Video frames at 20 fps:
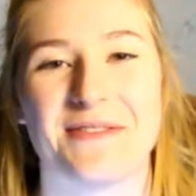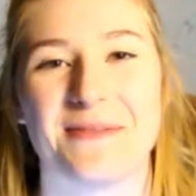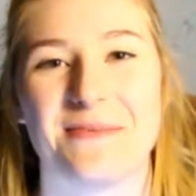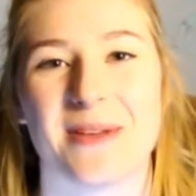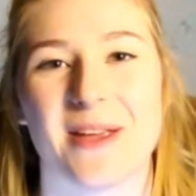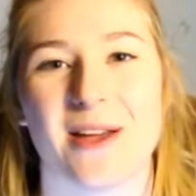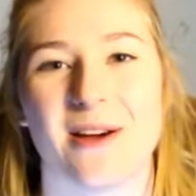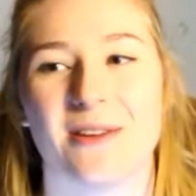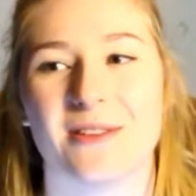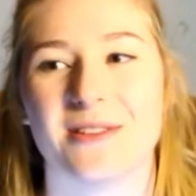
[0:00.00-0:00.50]
and
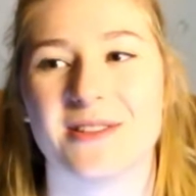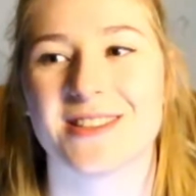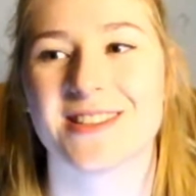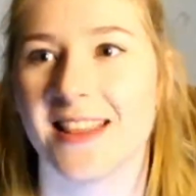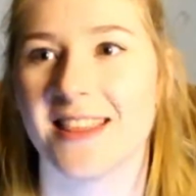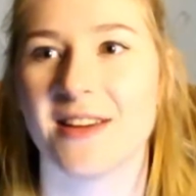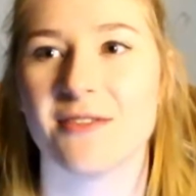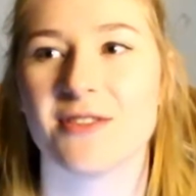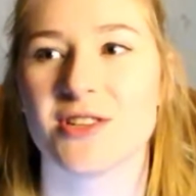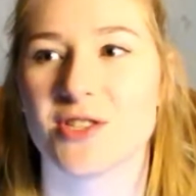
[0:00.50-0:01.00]
beyond.
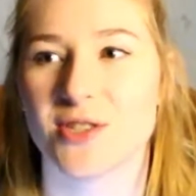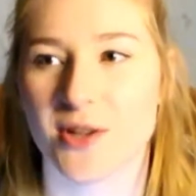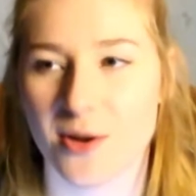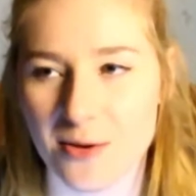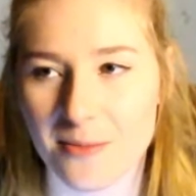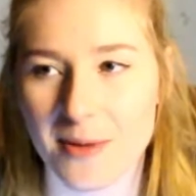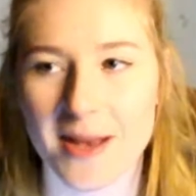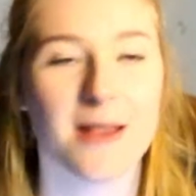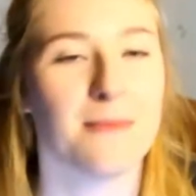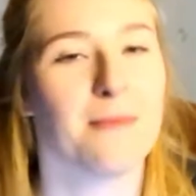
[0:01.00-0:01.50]
There are
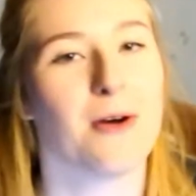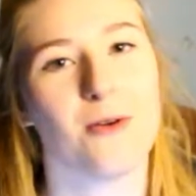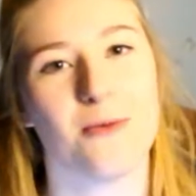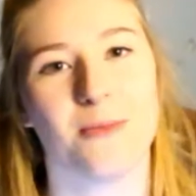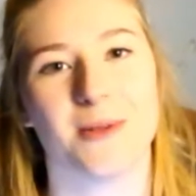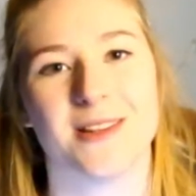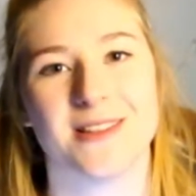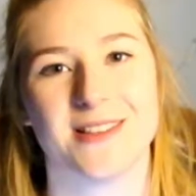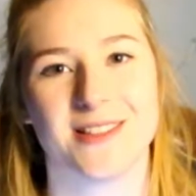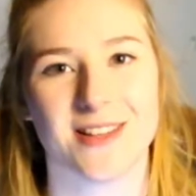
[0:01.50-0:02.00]
so many
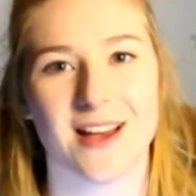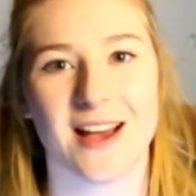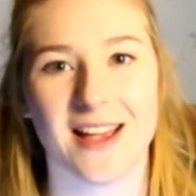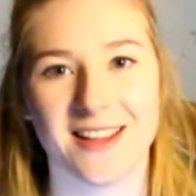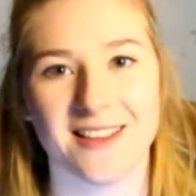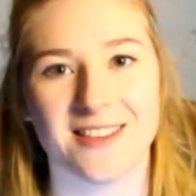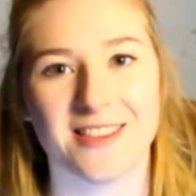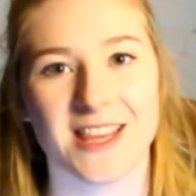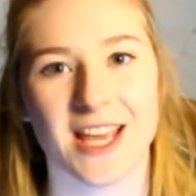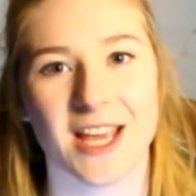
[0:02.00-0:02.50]
moments I
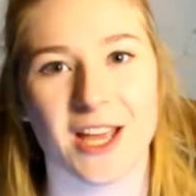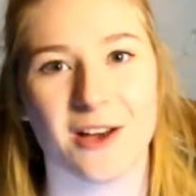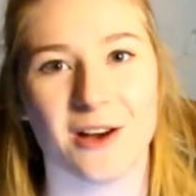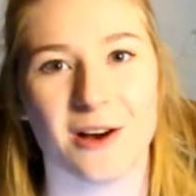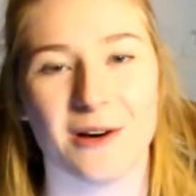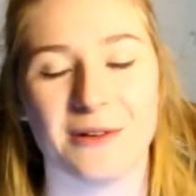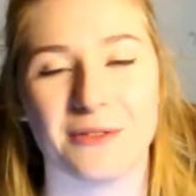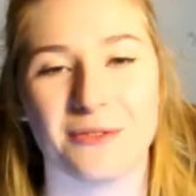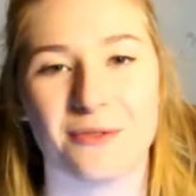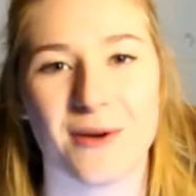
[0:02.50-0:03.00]
can think
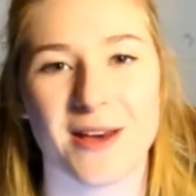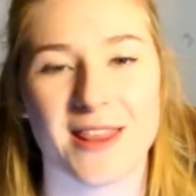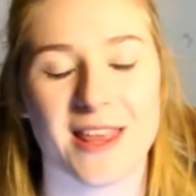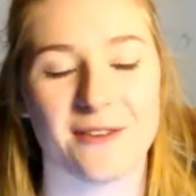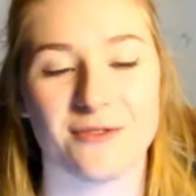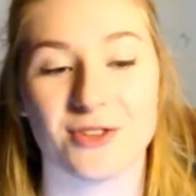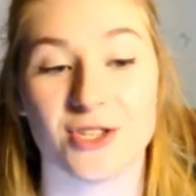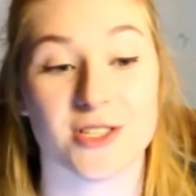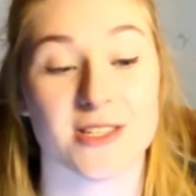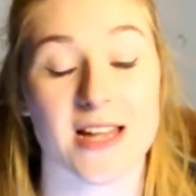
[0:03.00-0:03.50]
of where
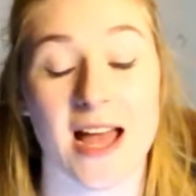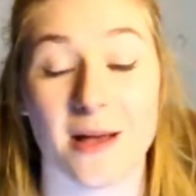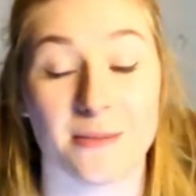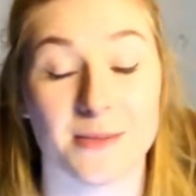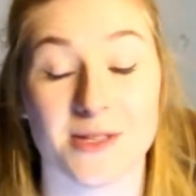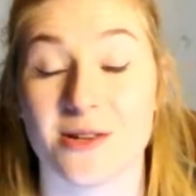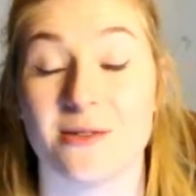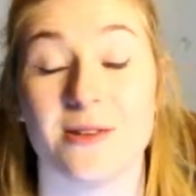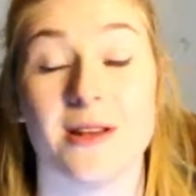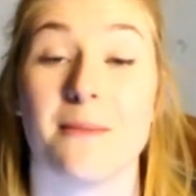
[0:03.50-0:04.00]
they've just
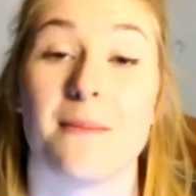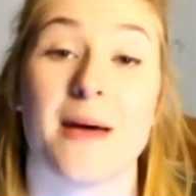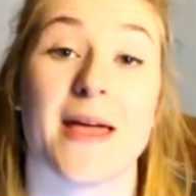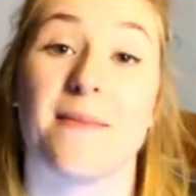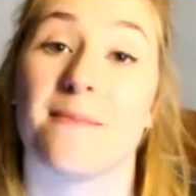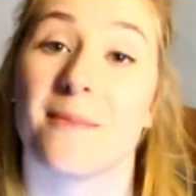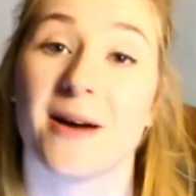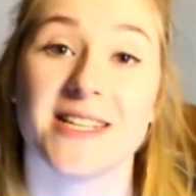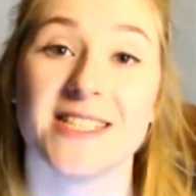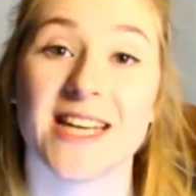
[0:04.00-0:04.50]
absolutely
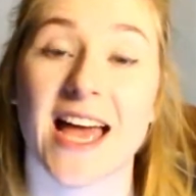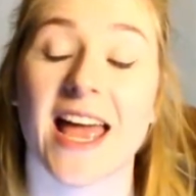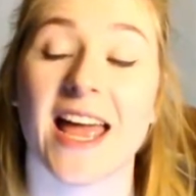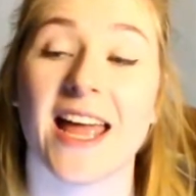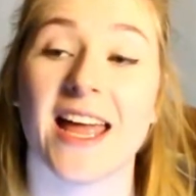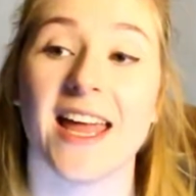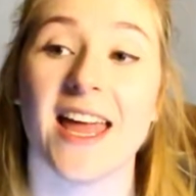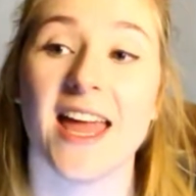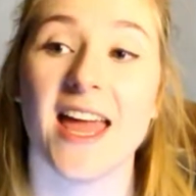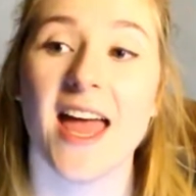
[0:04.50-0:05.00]
made my
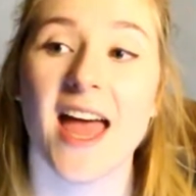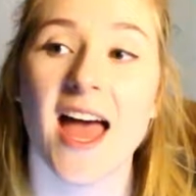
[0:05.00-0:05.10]
day.